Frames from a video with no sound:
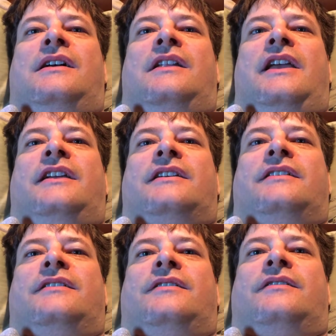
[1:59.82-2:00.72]
like,
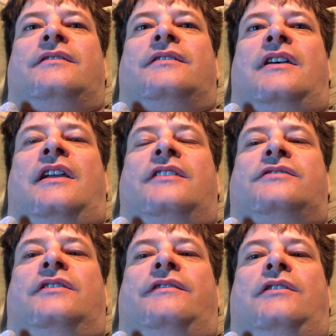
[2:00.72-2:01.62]
I guess
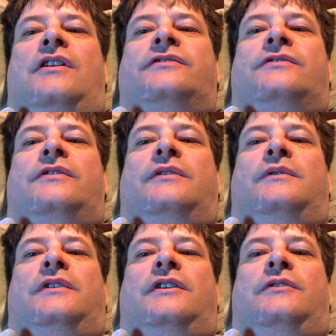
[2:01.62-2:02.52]
I'll give a long story really